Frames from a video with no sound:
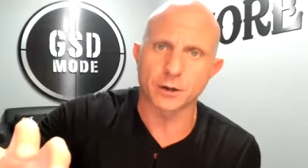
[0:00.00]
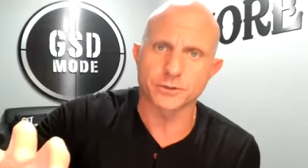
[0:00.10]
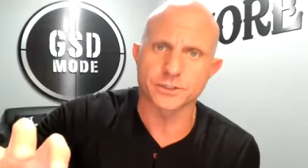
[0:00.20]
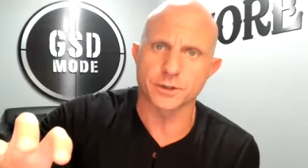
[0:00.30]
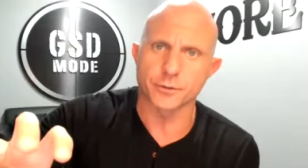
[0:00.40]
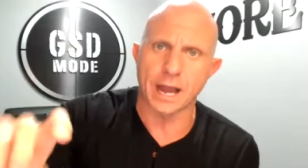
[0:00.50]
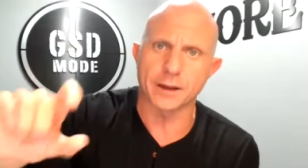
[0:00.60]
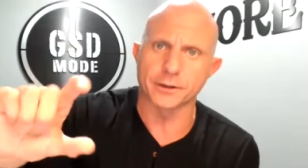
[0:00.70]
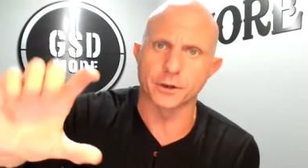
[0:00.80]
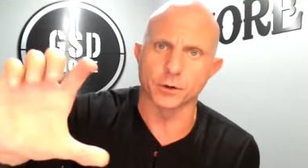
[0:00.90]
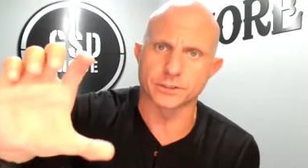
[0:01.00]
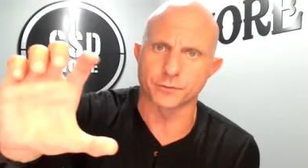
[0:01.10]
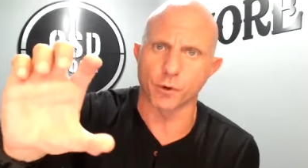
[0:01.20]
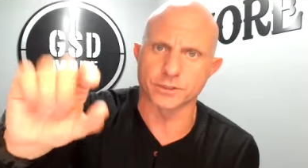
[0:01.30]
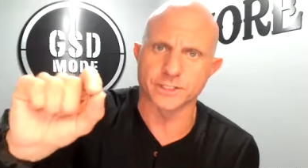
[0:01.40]
outs that, you know, as
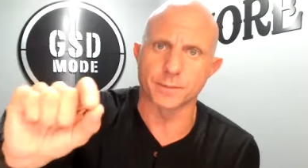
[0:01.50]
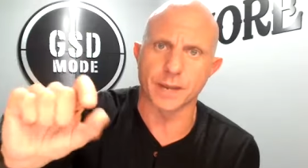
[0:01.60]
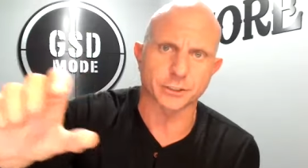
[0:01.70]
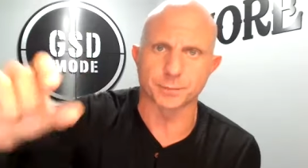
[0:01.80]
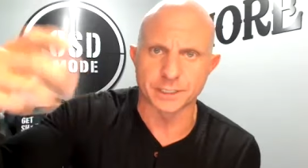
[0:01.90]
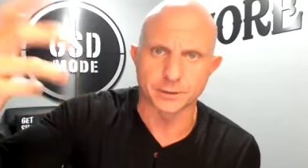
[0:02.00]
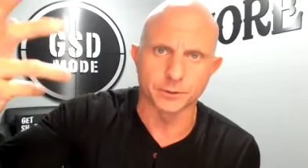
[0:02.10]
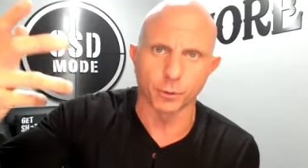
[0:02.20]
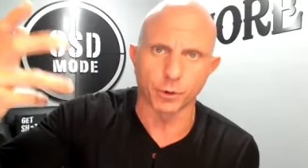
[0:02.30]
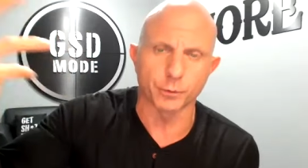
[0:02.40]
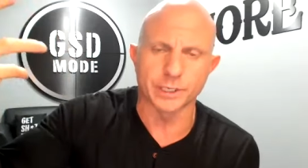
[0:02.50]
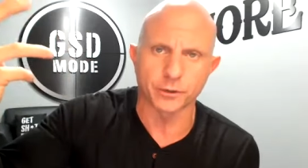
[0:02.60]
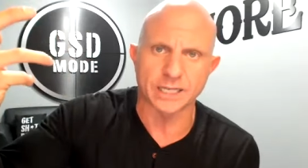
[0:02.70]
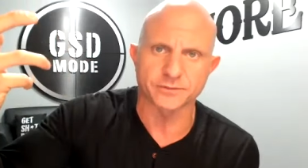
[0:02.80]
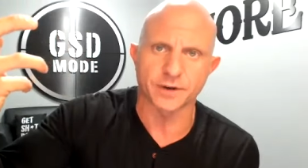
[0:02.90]
far as them actually, be, you know, we
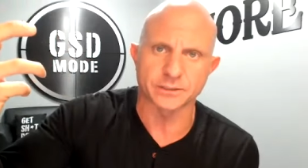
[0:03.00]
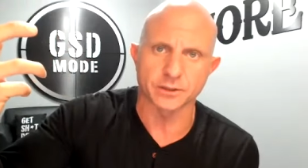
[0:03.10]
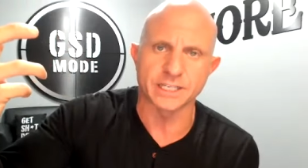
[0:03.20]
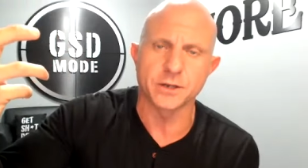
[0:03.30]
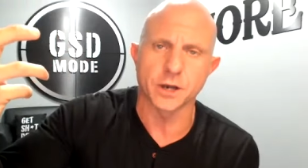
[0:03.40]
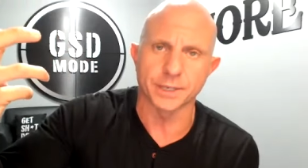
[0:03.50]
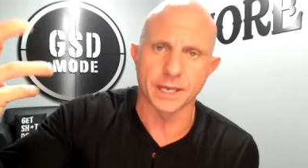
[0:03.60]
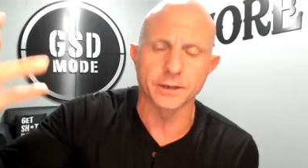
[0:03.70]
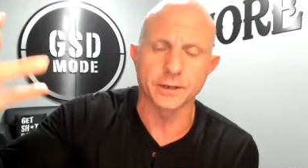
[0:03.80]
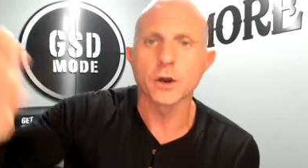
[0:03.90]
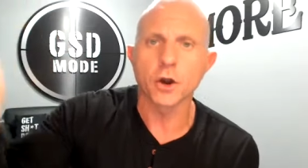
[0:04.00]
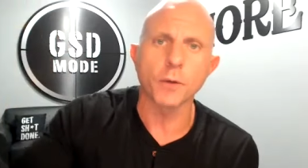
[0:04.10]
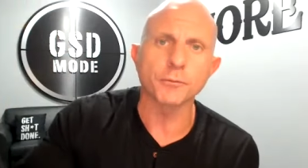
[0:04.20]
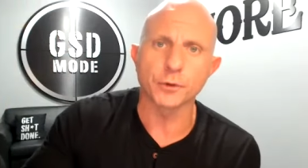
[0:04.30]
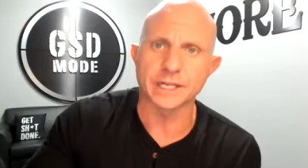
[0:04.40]
classify as a lead coming in,
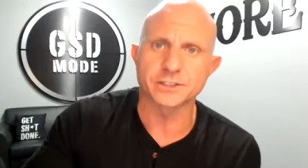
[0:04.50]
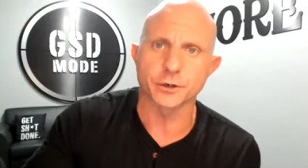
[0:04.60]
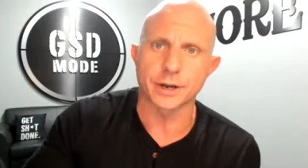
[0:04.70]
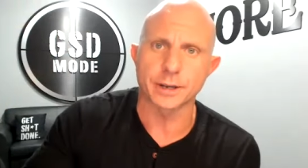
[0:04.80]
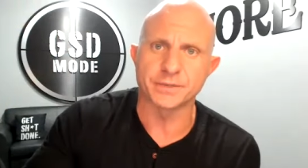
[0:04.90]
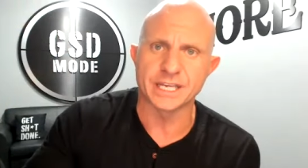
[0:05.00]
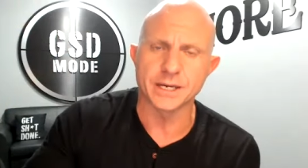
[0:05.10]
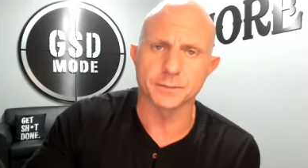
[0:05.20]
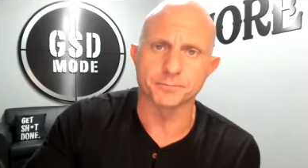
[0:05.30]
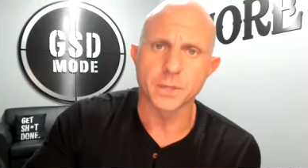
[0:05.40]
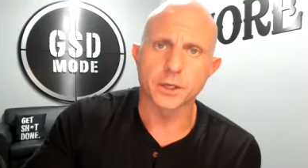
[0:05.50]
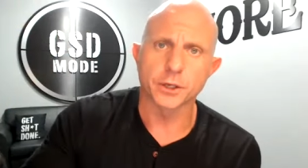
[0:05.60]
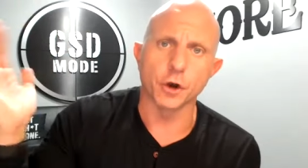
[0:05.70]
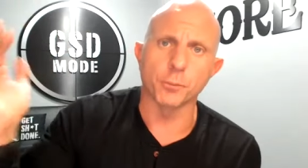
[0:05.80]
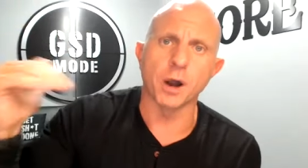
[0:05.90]
come through an Instagram DM,
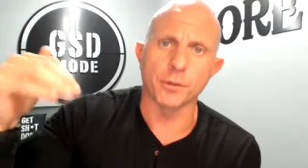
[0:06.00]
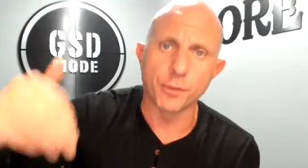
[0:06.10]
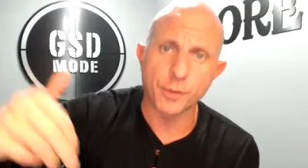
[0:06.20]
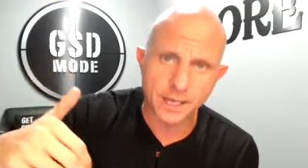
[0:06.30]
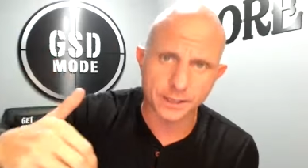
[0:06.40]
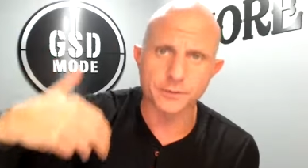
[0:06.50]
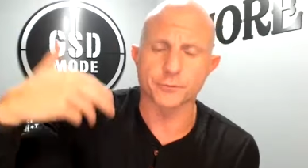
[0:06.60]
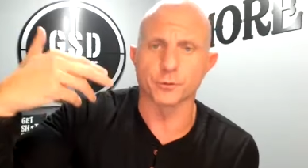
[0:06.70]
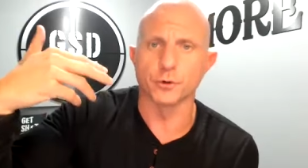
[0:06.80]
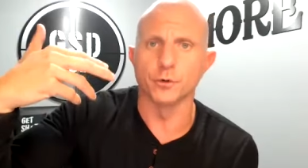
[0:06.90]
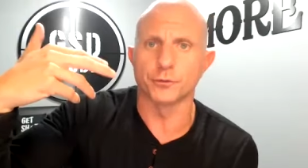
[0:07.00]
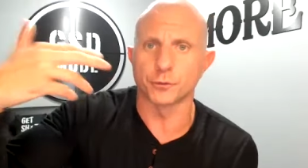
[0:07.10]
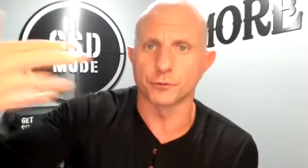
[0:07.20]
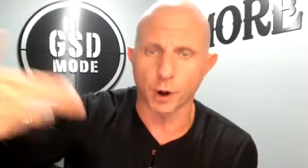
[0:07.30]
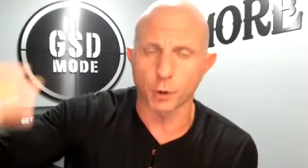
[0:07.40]
you know, but then through,
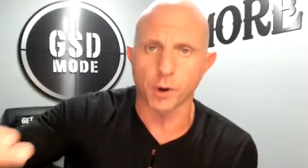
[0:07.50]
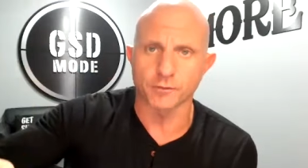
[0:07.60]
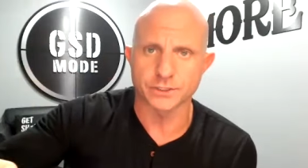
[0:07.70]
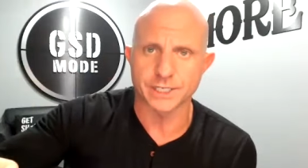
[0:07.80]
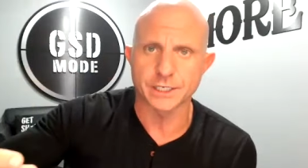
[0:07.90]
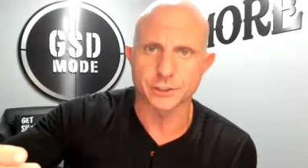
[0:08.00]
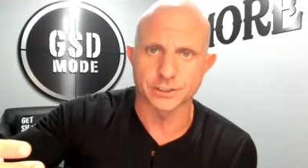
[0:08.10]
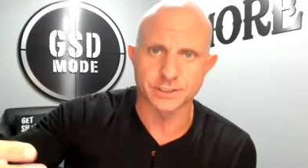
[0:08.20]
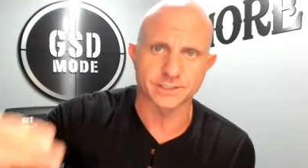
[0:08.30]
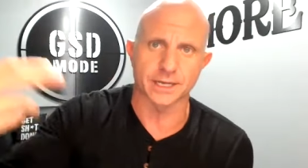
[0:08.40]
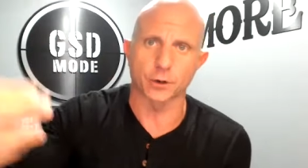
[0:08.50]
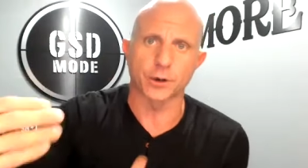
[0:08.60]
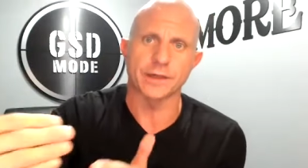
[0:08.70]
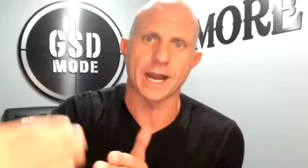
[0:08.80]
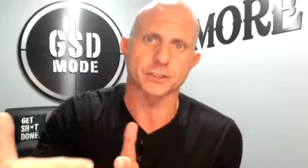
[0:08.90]
through follow-up conversations, it's like,
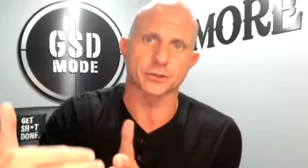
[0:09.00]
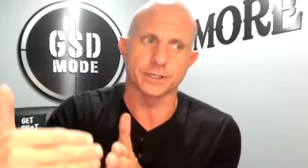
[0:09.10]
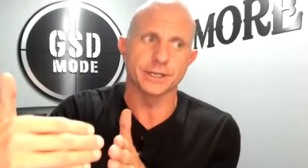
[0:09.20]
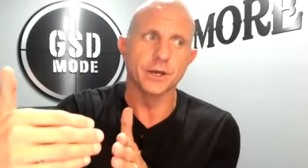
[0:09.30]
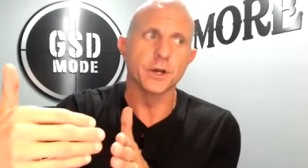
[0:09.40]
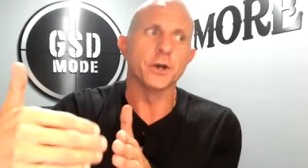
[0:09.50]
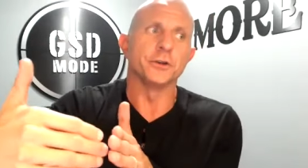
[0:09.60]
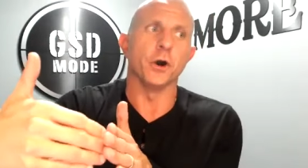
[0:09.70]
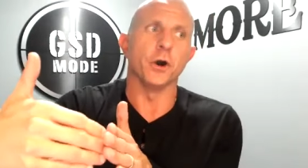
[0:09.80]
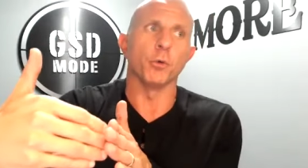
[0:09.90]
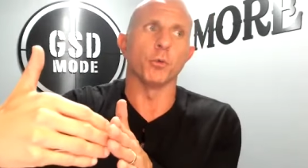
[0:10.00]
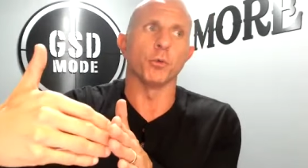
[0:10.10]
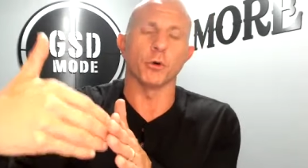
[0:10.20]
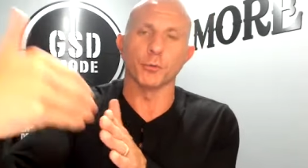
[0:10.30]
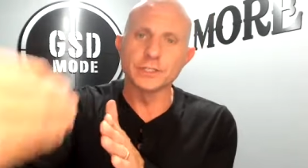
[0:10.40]
okay, they actually, you know,
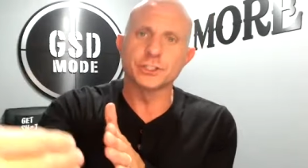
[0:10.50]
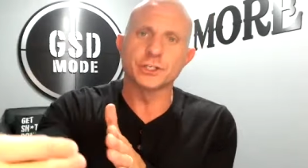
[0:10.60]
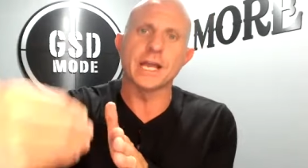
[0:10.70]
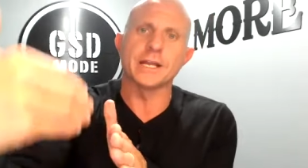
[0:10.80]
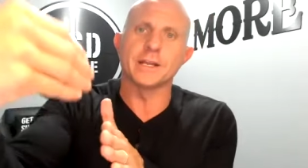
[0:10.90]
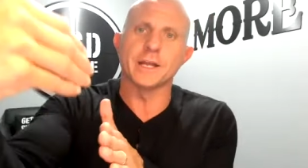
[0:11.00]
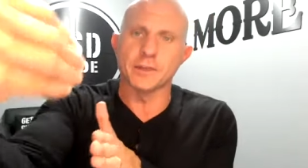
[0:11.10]
were originated